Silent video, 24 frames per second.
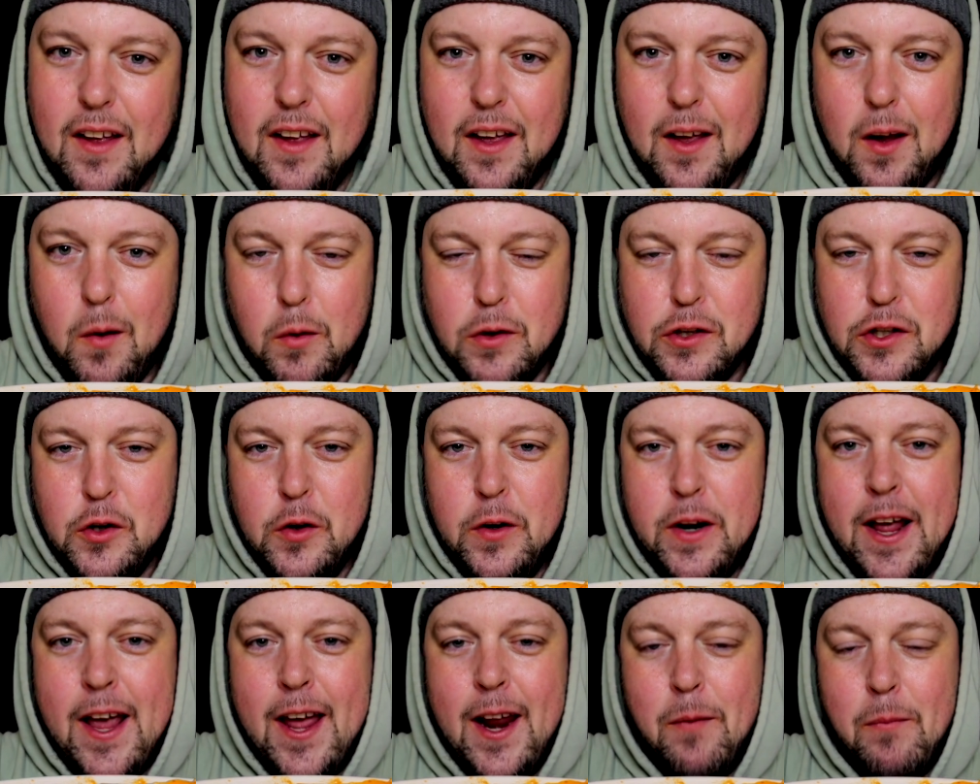It was
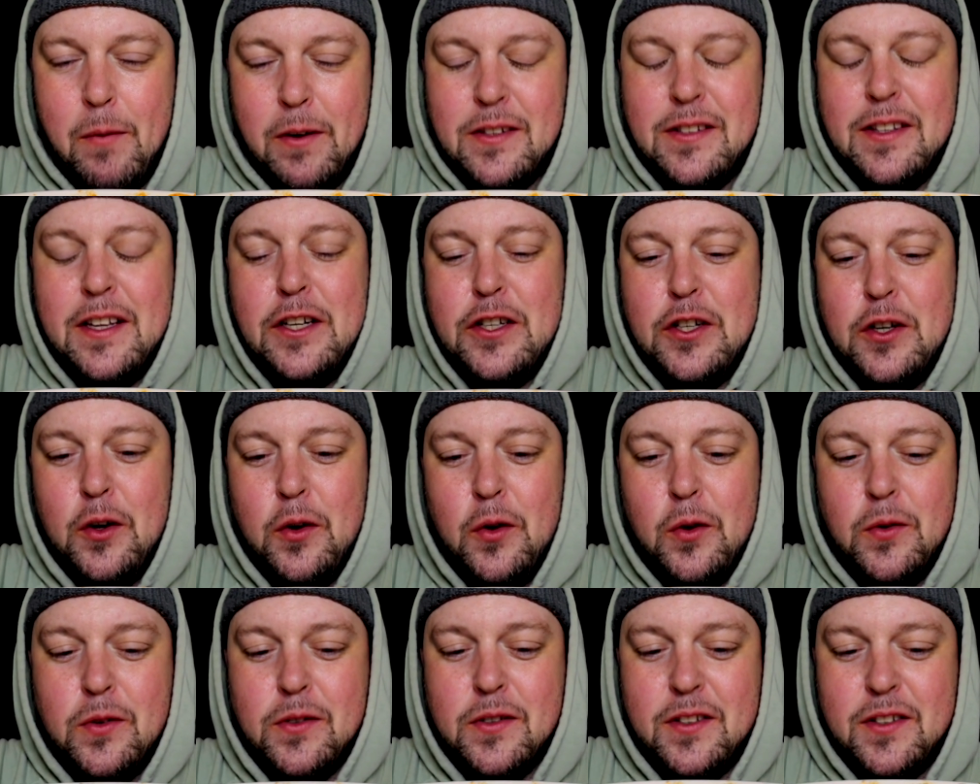unanimous. They
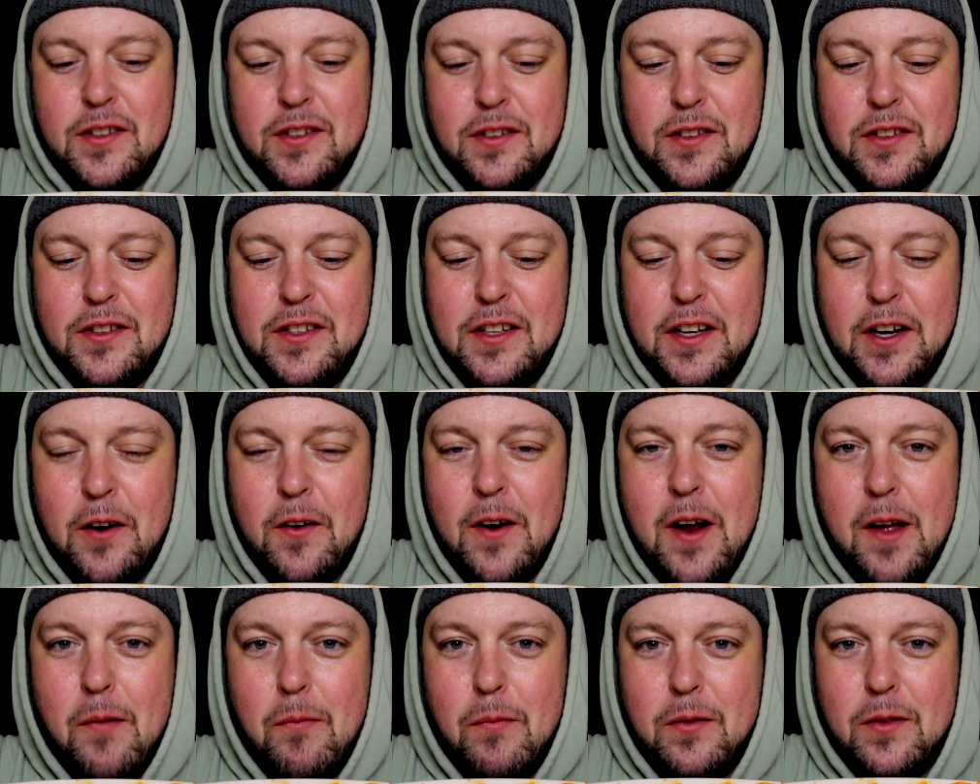chose
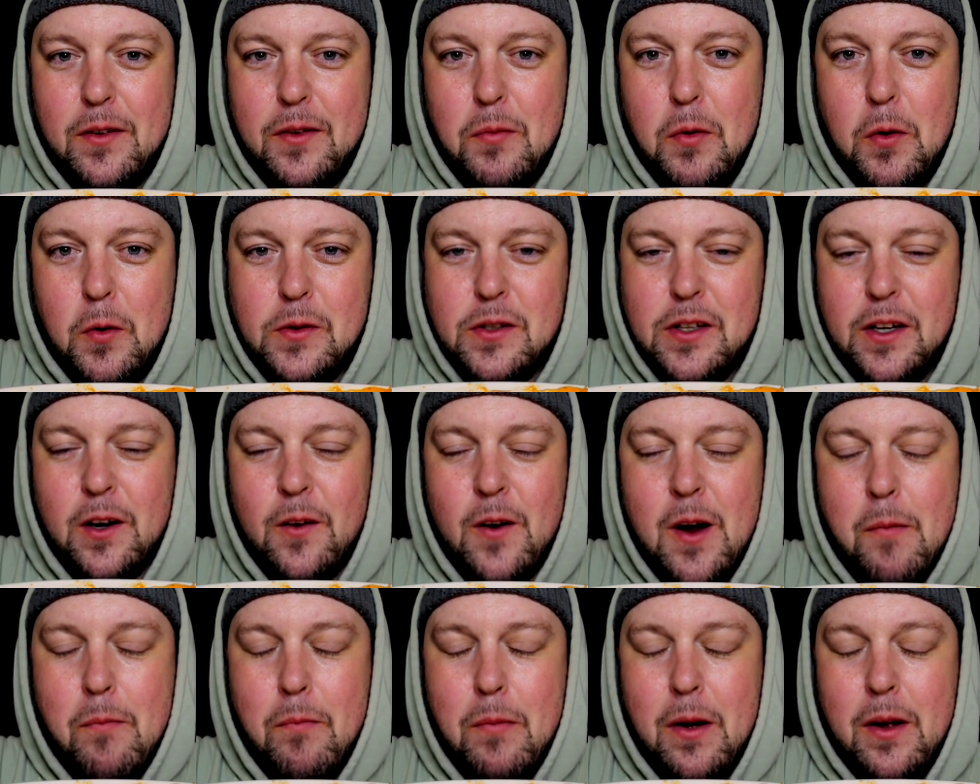smoked
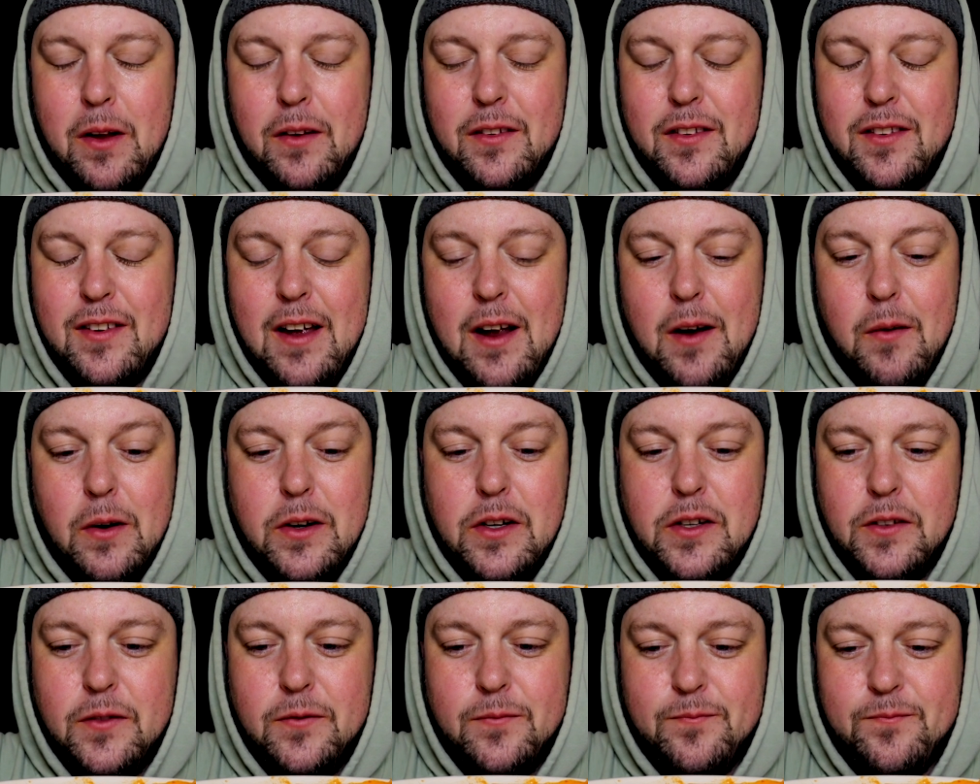cigarette butt
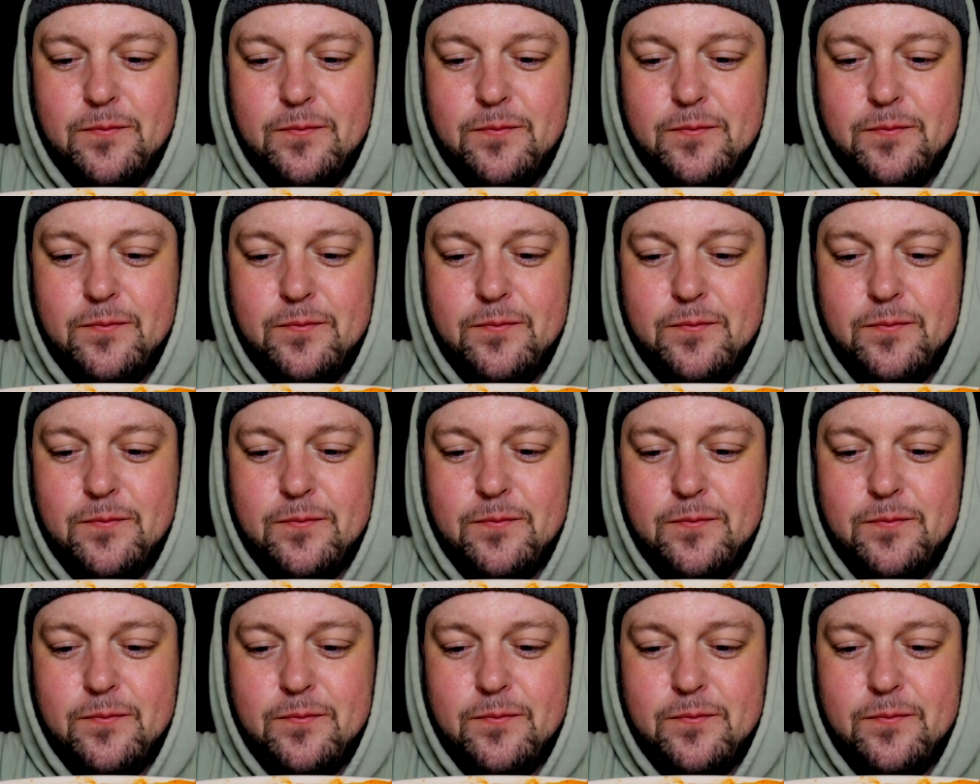sandwich.